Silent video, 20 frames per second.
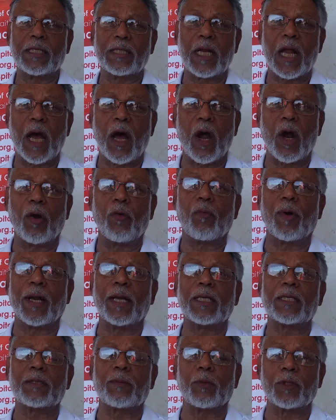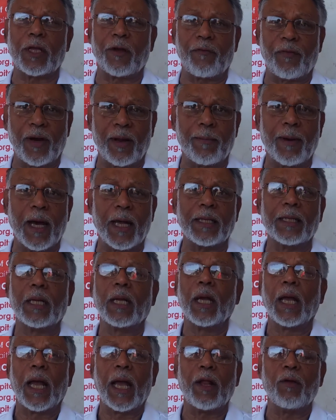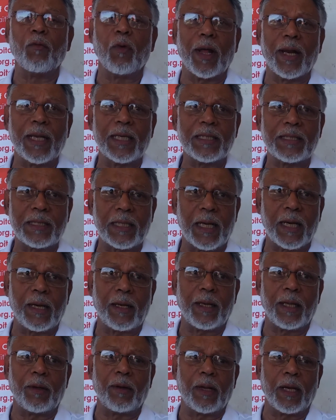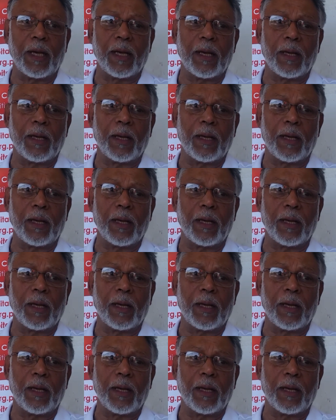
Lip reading: One is Lahore, one is Muzaffarabad, and one is in